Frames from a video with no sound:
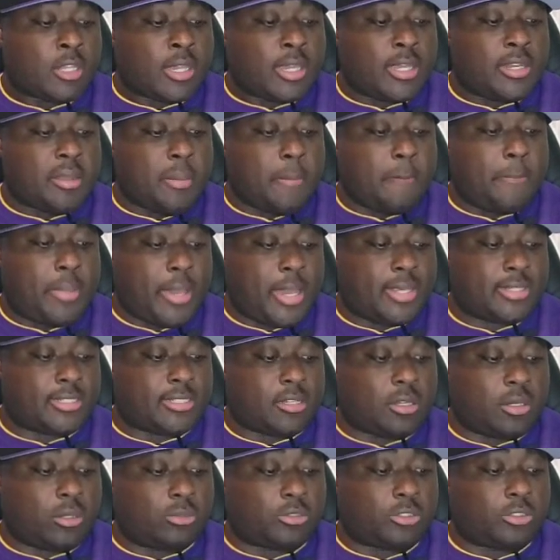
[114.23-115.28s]
In the
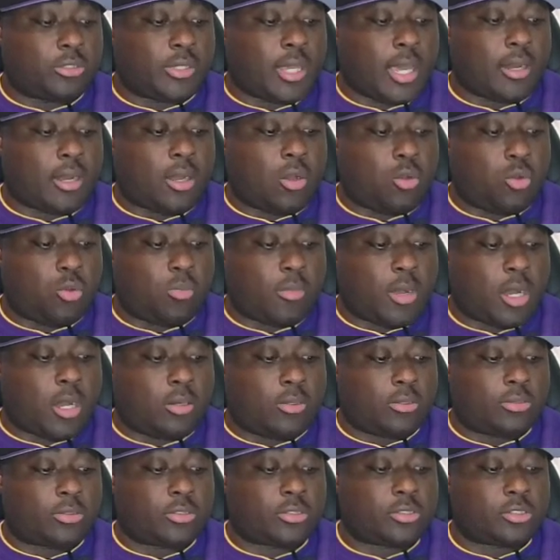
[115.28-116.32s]
base notes, you got oak
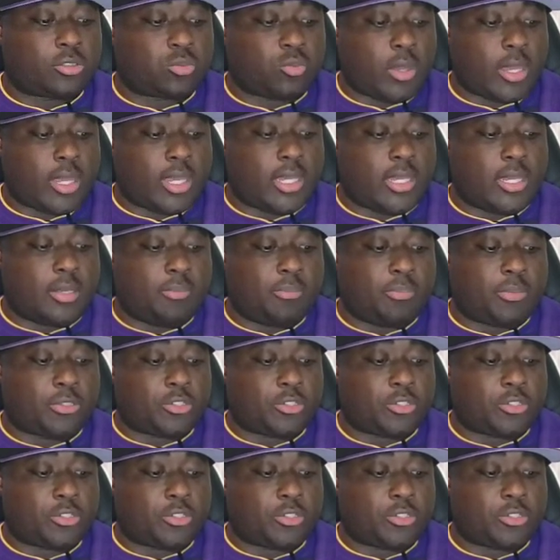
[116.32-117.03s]
moss, suede,